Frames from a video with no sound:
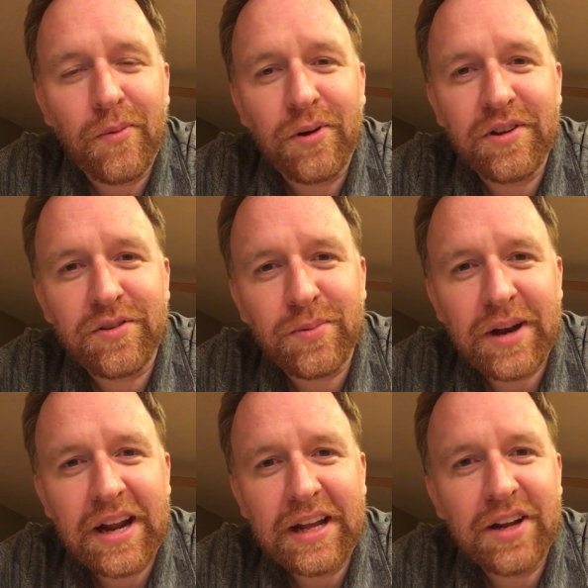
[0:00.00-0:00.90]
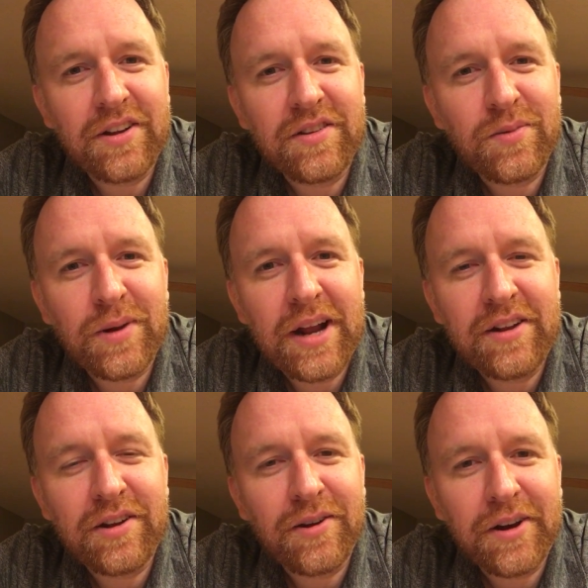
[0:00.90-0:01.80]
or this is what I eat, or this is what I
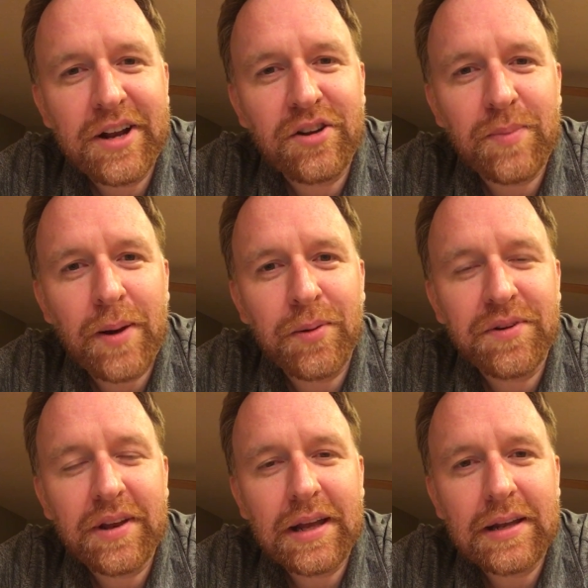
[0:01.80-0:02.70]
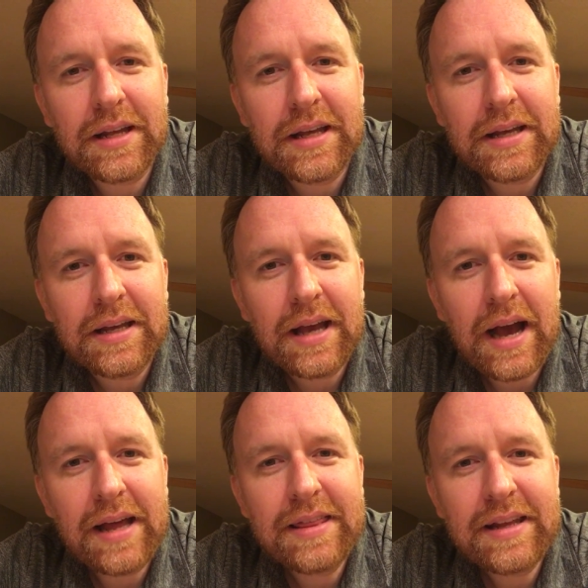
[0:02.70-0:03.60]
do, or here's my routine.
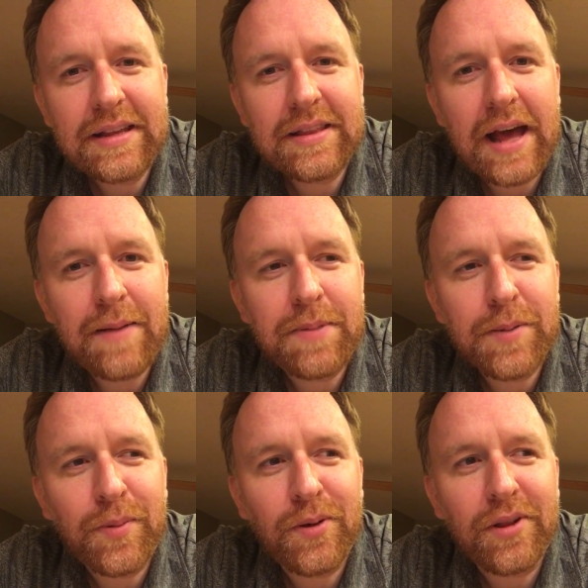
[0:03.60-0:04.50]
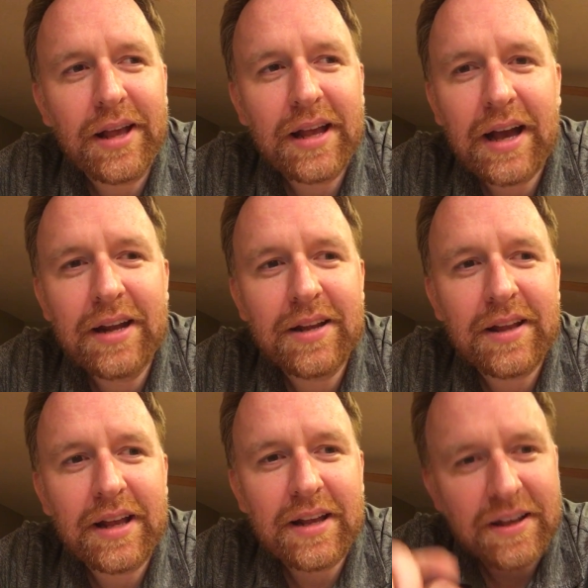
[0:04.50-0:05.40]
I think that people like kind
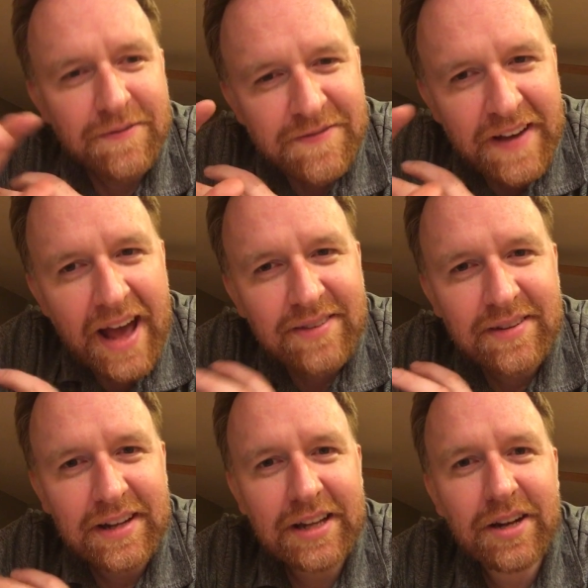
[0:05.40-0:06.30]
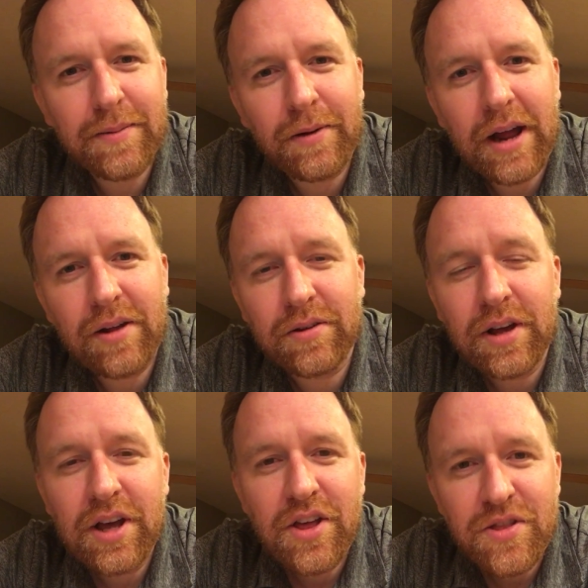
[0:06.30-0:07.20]
of like get fascinated around
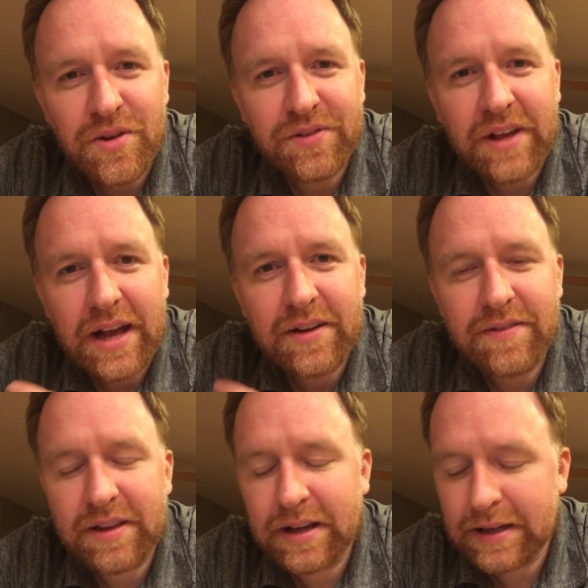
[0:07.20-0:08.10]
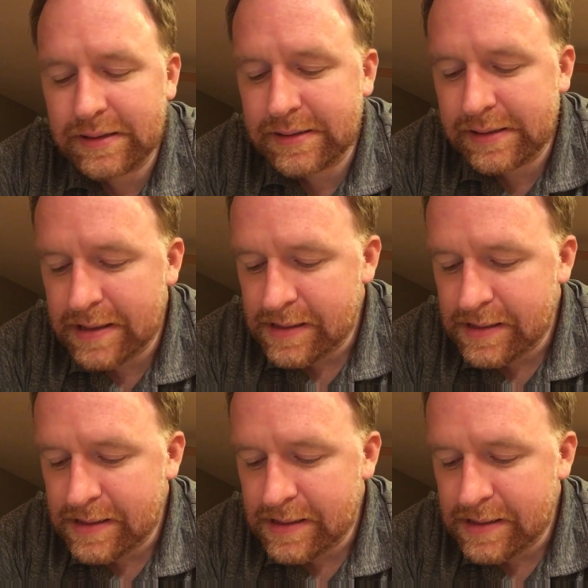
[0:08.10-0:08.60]
those kind of things.